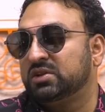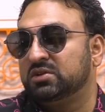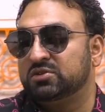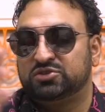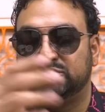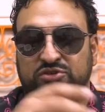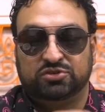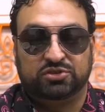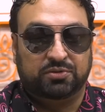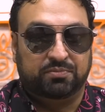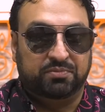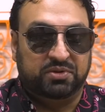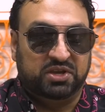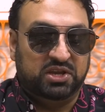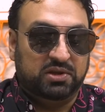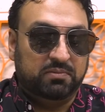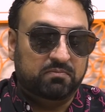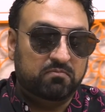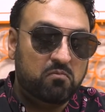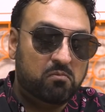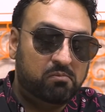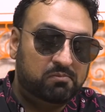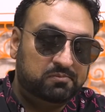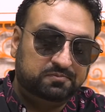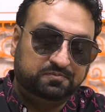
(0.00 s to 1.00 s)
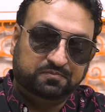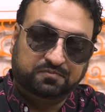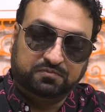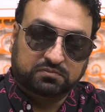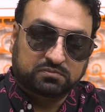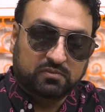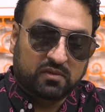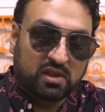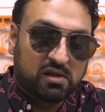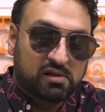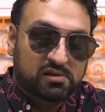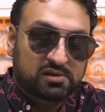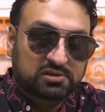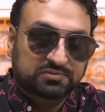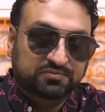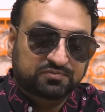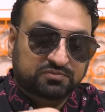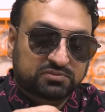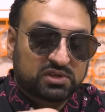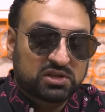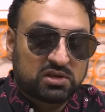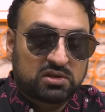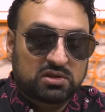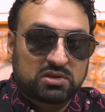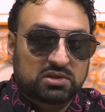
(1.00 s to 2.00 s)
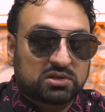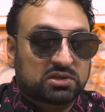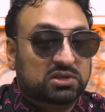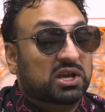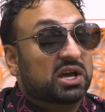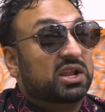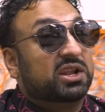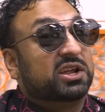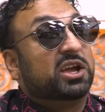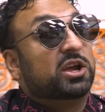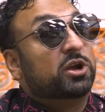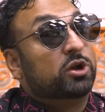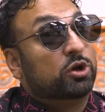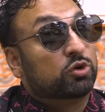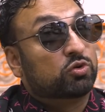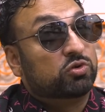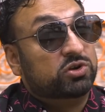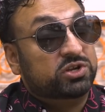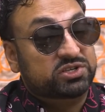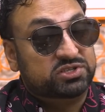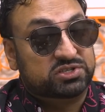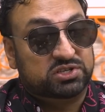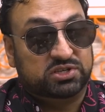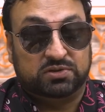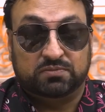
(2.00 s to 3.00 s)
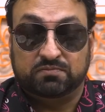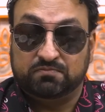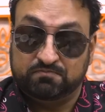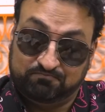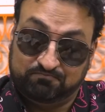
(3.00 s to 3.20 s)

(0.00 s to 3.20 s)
to the meat. Gotta get your greens in.